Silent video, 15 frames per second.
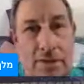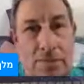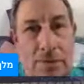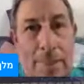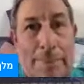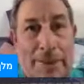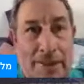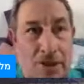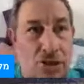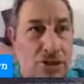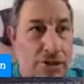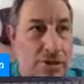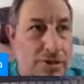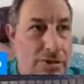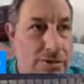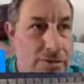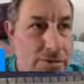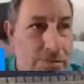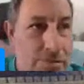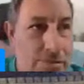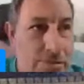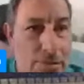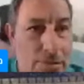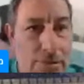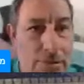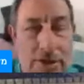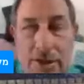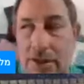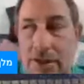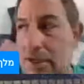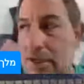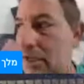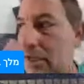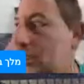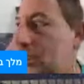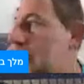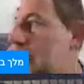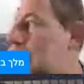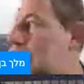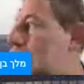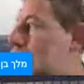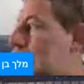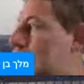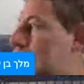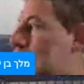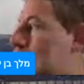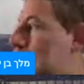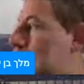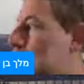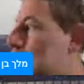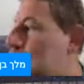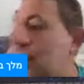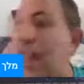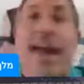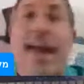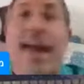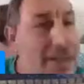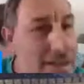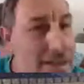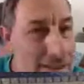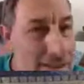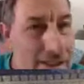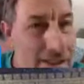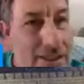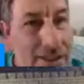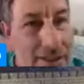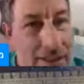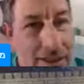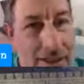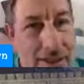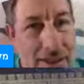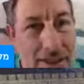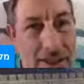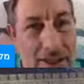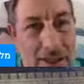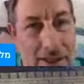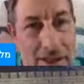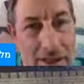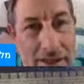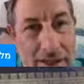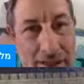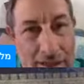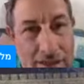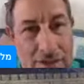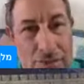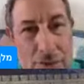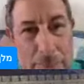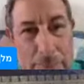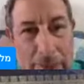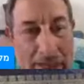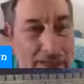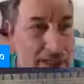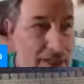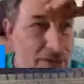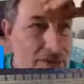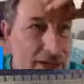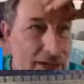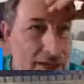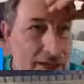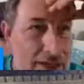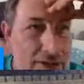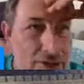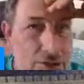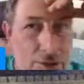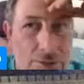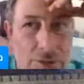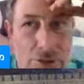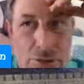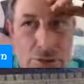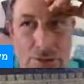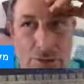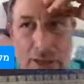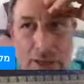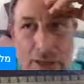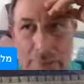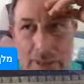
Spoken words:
repetition or the mishneh, the repeating, right? So Deuteronomy,